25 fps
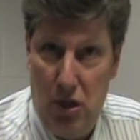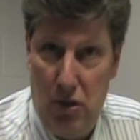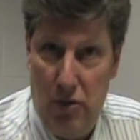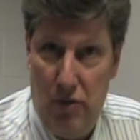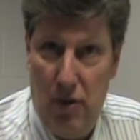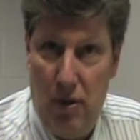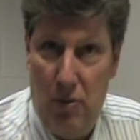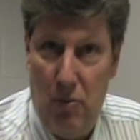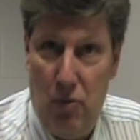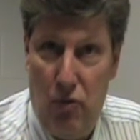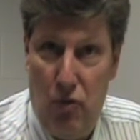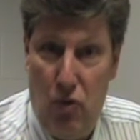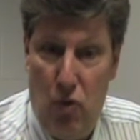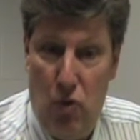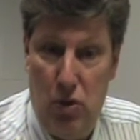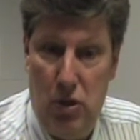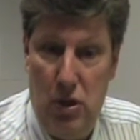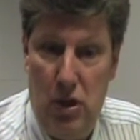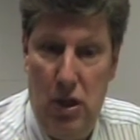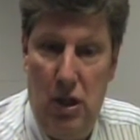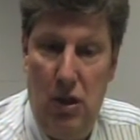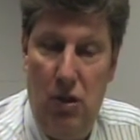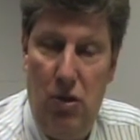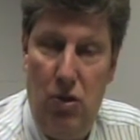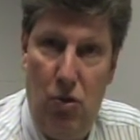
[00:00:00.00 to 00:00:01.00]
November
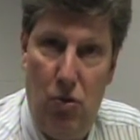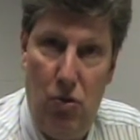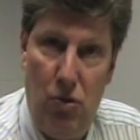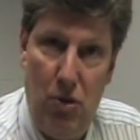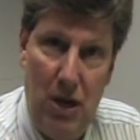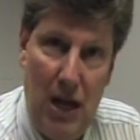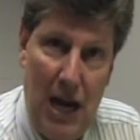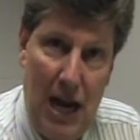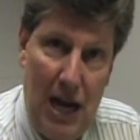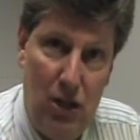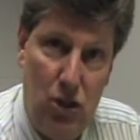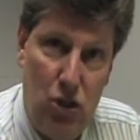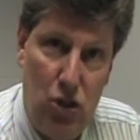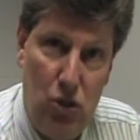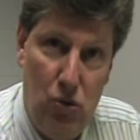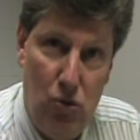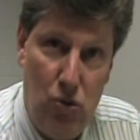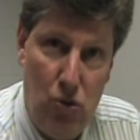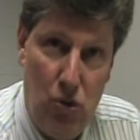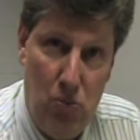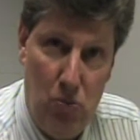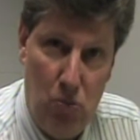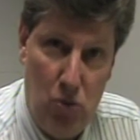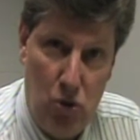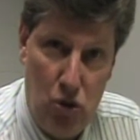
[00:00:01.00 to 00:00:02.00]
14th, your national
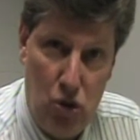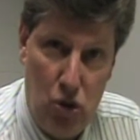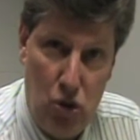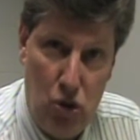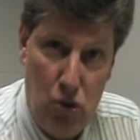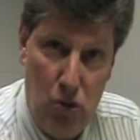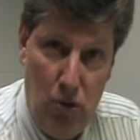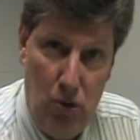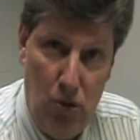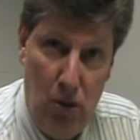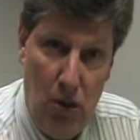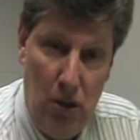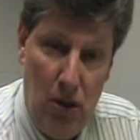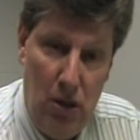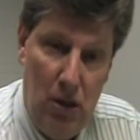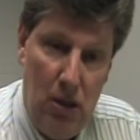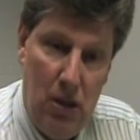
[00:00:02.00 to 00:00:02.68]
commercial,